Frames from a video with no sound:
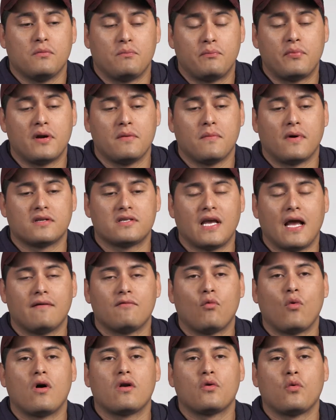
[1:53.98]
pretty much have
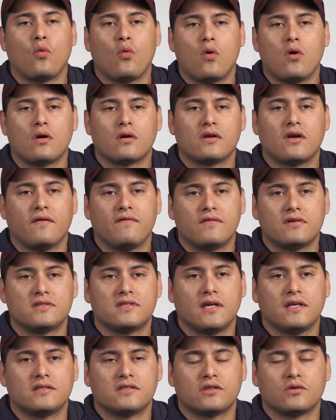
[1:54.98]
one-on-one
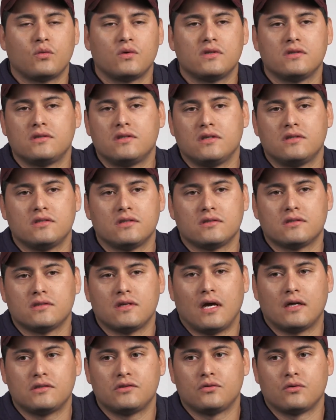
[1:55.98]
conversations with the teachers
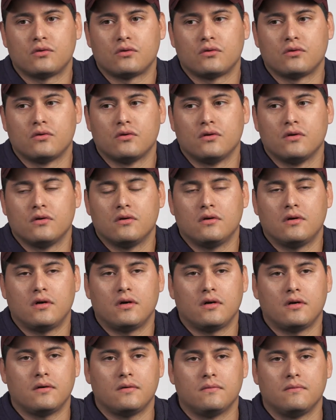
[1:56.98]
at your
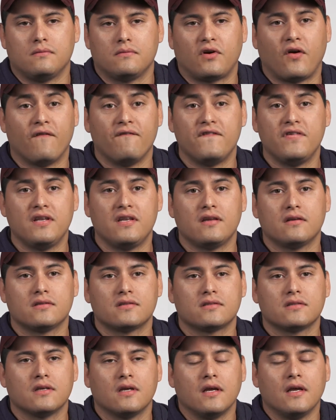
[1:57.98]
uh,
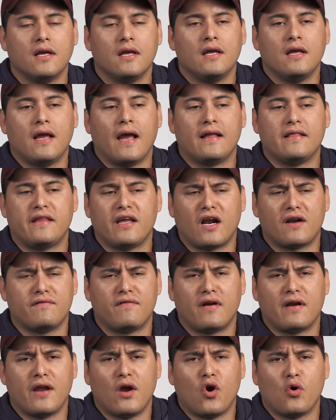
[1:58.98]
convenience, and they are
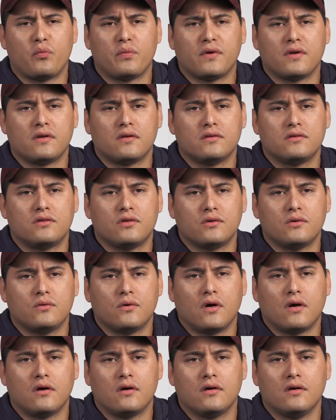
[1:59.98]
very open to
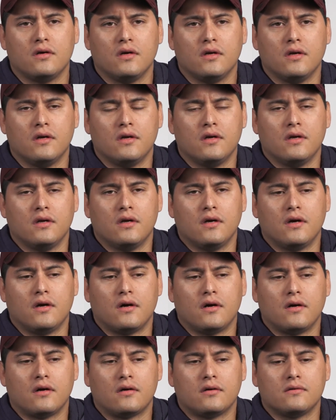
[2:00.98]
uh,
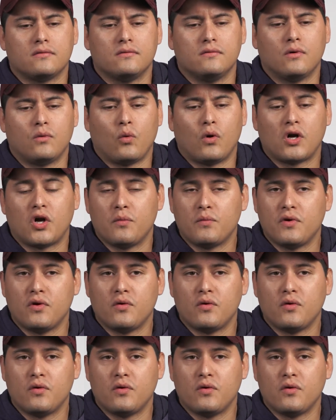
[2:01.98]
uh, welcome